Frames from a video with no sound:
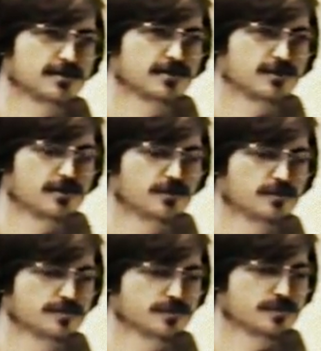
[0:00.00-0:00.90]

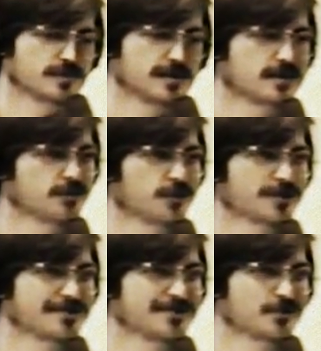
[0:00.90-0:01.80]
So I think we're going
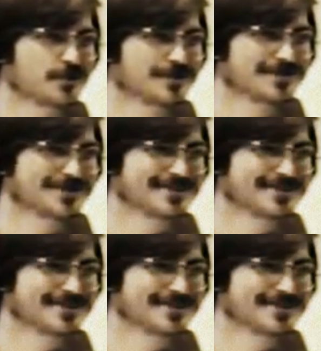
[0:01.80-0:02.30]
to stick with it.